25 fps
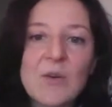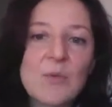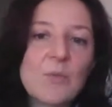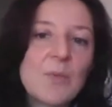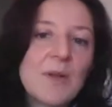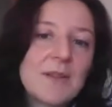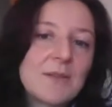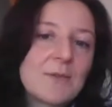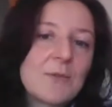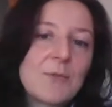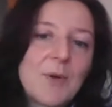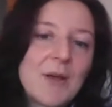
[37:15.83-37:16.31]

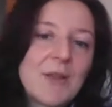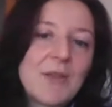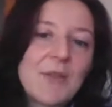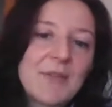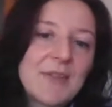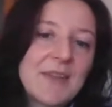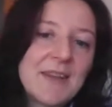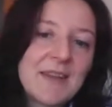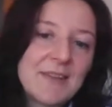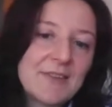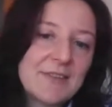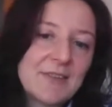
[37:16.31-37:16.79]
Well, one of
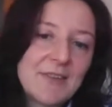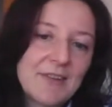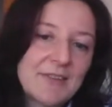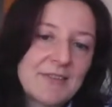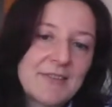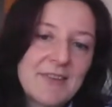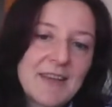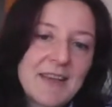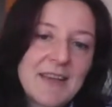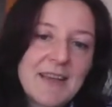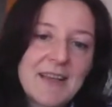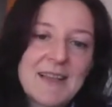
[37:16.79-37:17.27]
these is
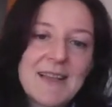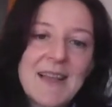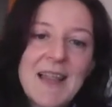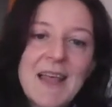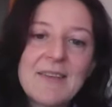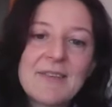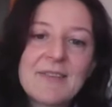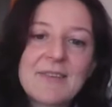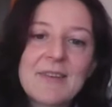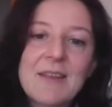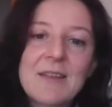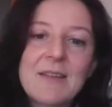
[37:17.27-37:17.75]
the
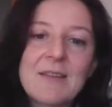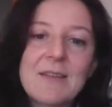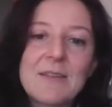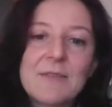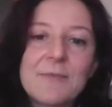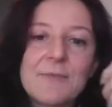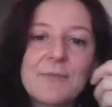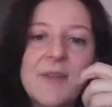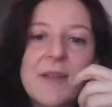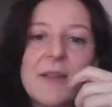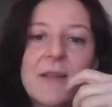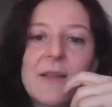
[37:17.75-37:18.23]

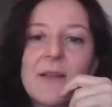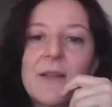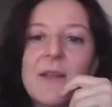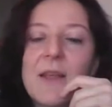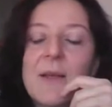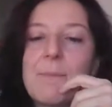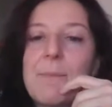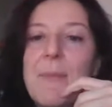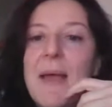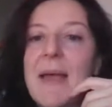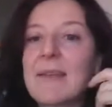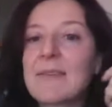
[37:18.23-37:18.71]
classical
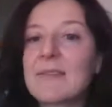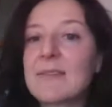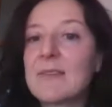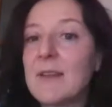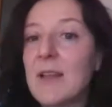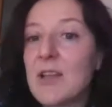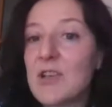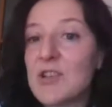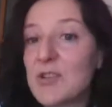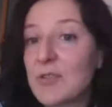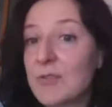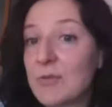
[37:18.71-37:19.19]

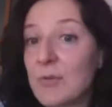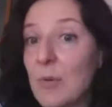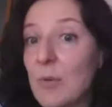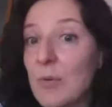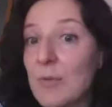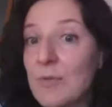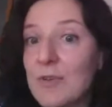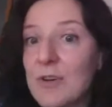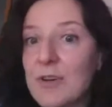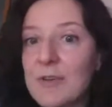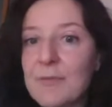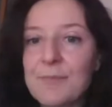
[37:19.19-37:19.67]
backslash
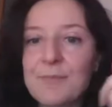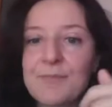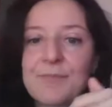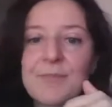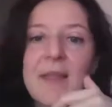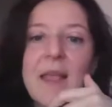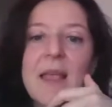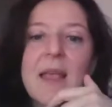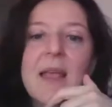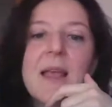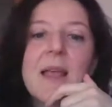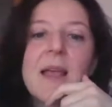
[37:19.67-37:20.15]
solver
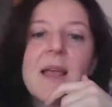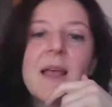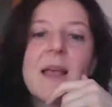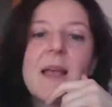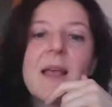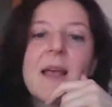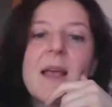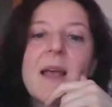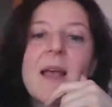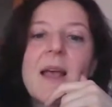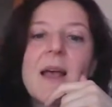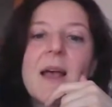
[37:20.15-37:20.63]

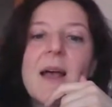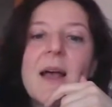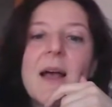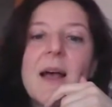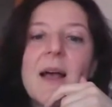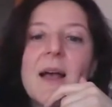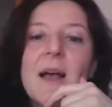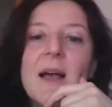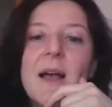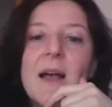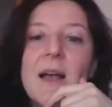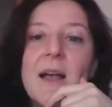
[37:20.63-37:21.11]

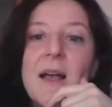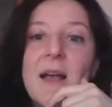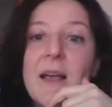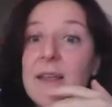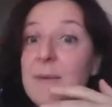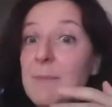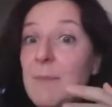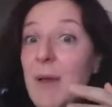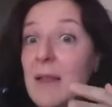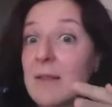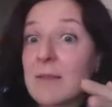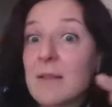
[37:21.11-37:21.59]

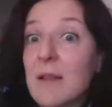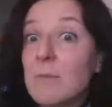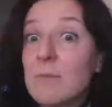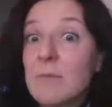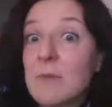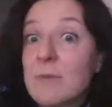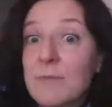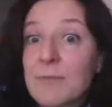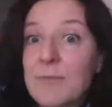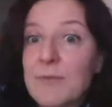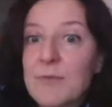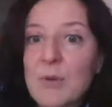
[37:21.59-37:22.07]
in
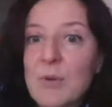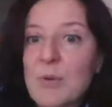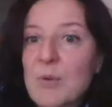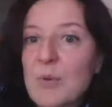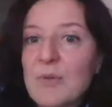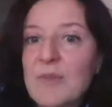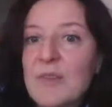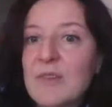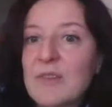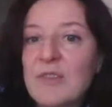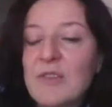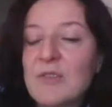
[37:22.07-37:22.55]
MATLAB. So
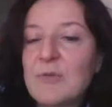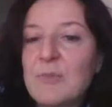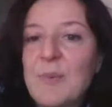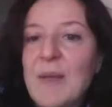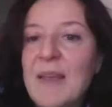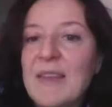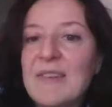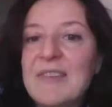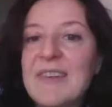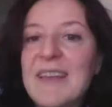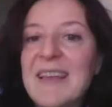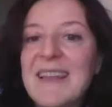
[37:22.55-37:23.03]
this is
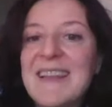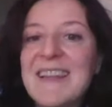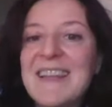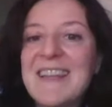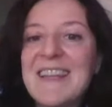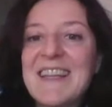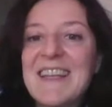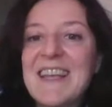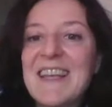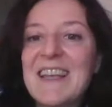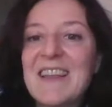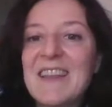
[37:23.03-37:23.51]

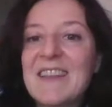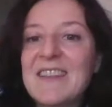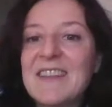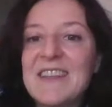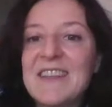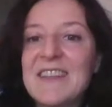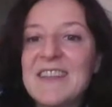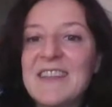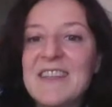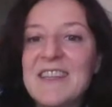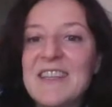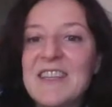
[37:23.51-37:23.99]
basically
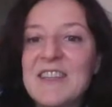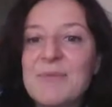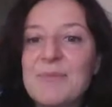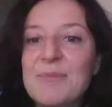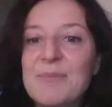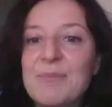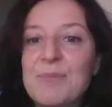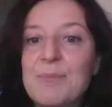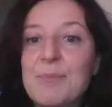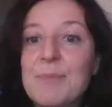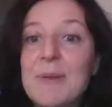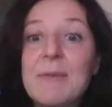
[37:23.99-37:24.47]
the
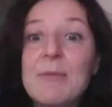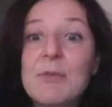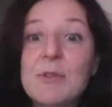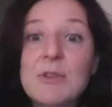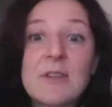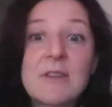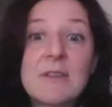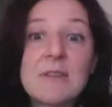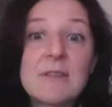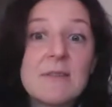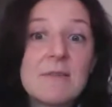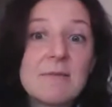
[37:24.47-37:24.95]

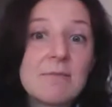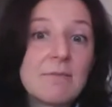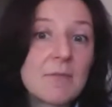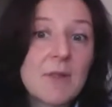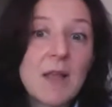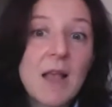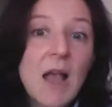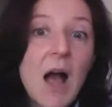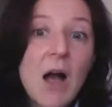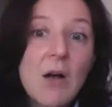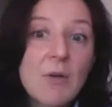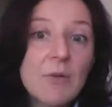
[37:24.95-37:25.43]
pivoted
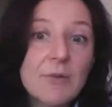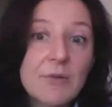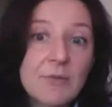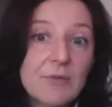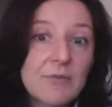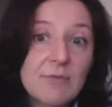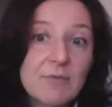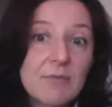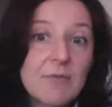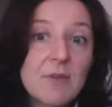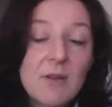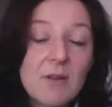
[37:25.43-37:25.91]

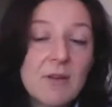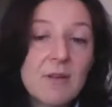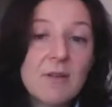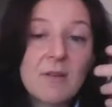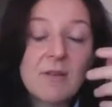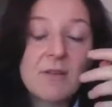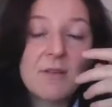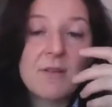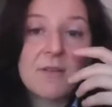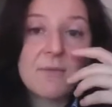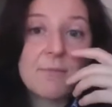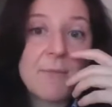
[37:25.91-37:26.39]
Gauss
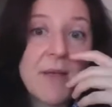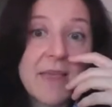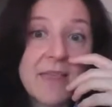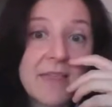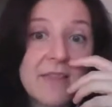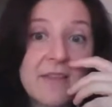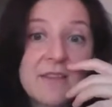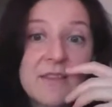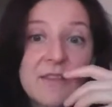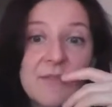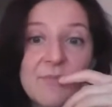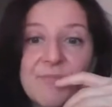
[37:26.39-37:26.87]

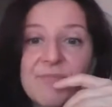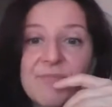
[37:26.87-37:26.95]
method.